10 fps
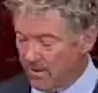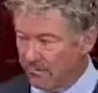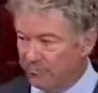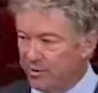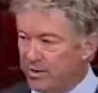
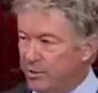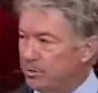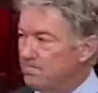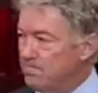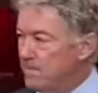
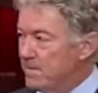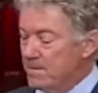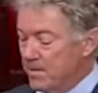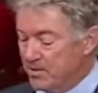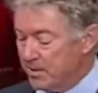Inflation
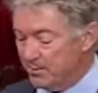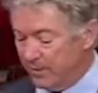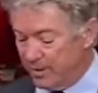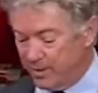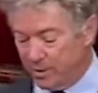is
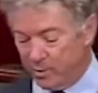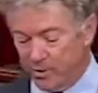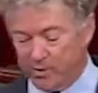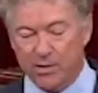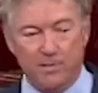simply an
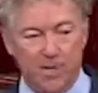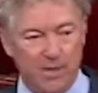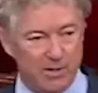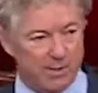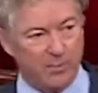increase in the
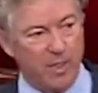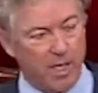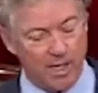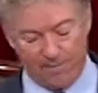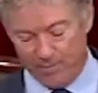money
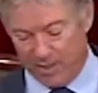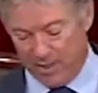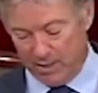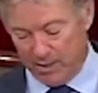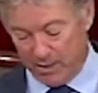supply.
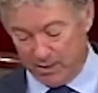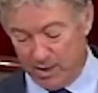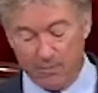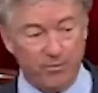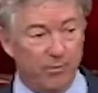It
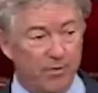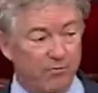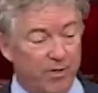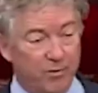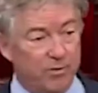comes from the
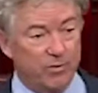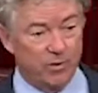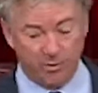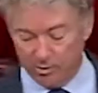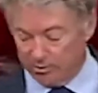Federal
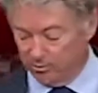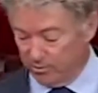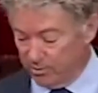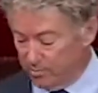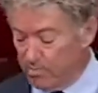Reserve
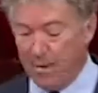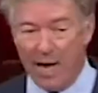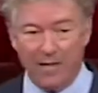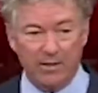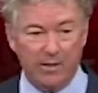
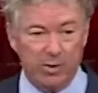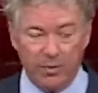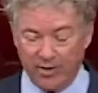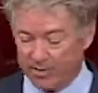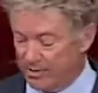buying the
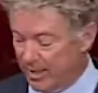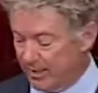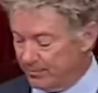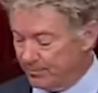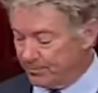U.S.
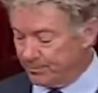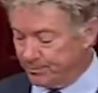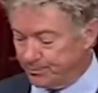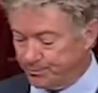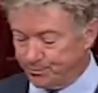debt.
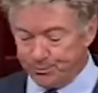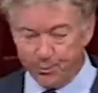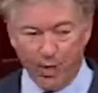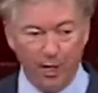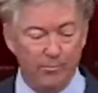
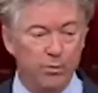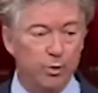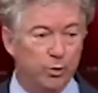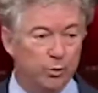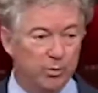
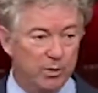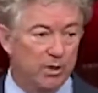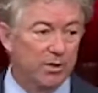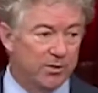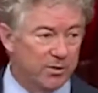M2
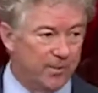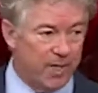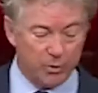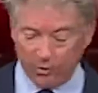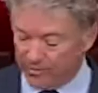is a
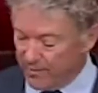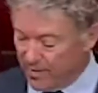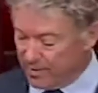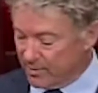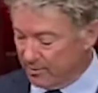measure of the
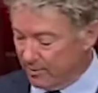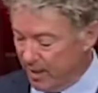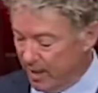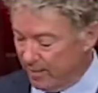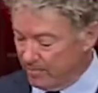money
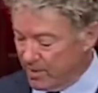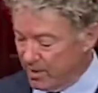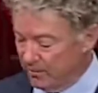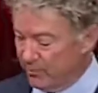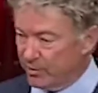supply.
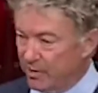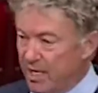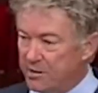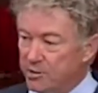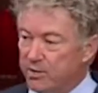For the
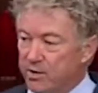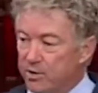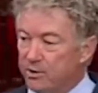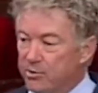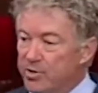last three
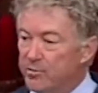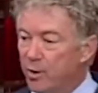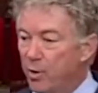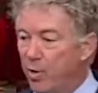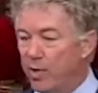years, it's
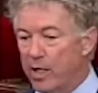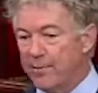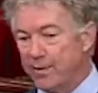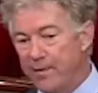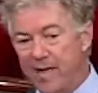been going
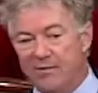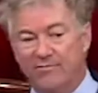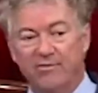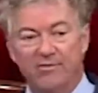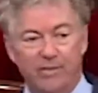up at about a
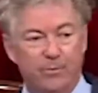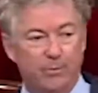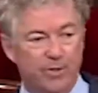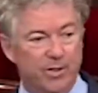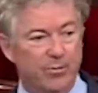
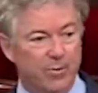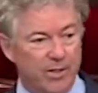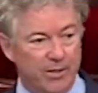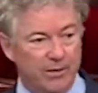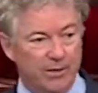15%
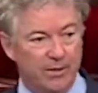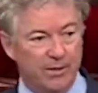rate.